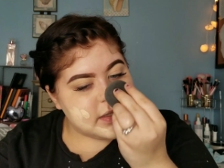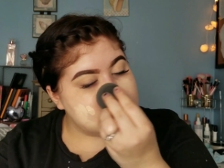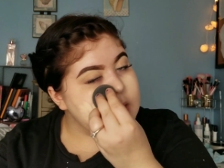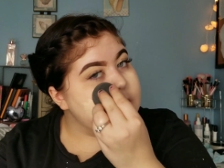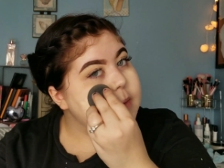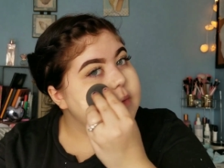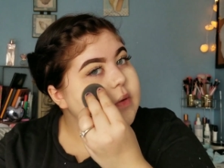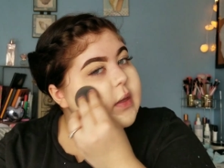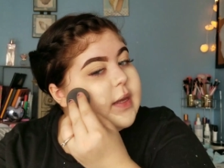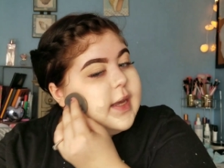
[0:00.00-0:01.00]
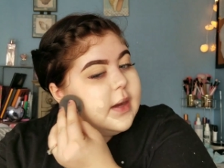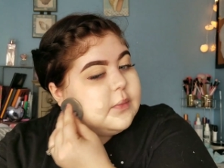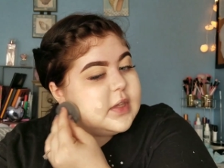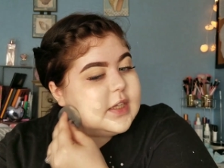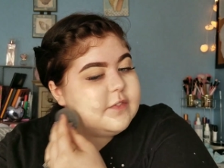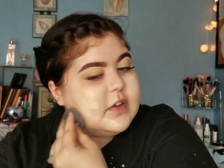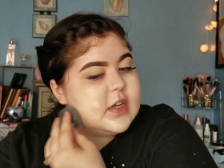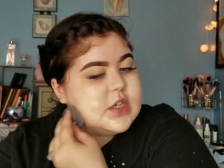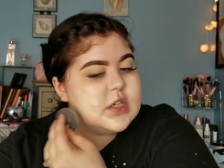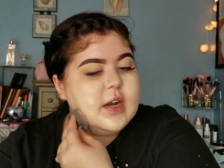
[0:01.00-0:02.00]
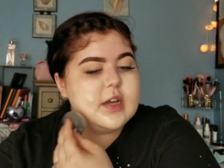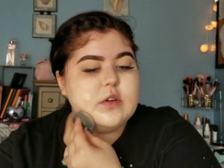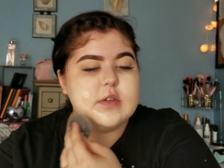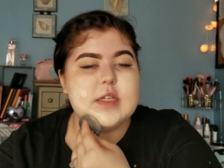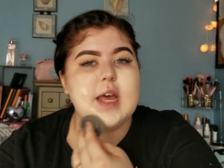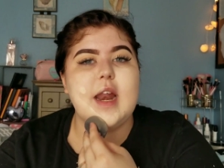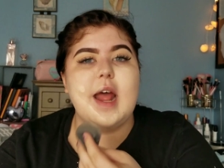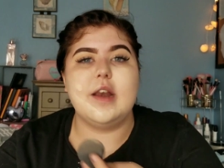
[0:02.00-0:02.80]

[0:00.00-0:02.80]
So yeah, with this foundation, I don't set. I